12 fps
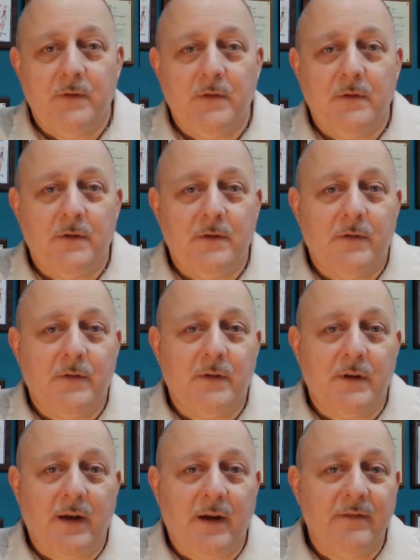You're just
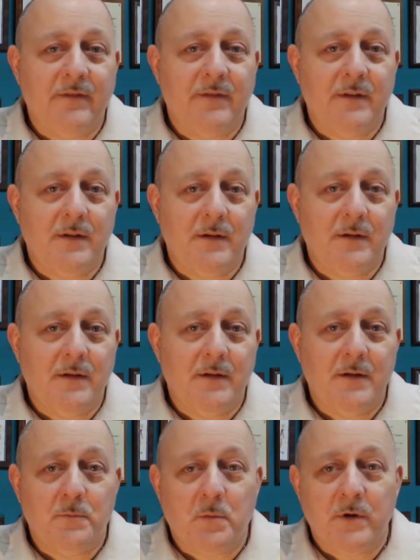going to have the
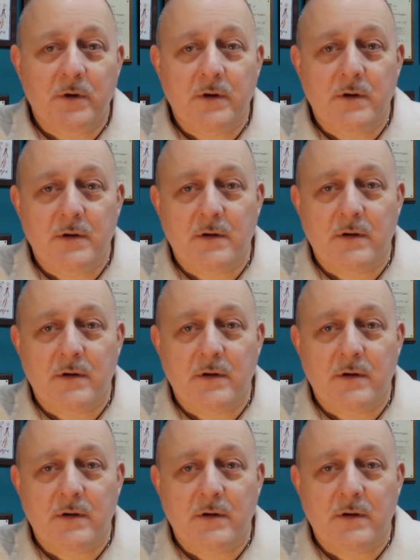kid burger,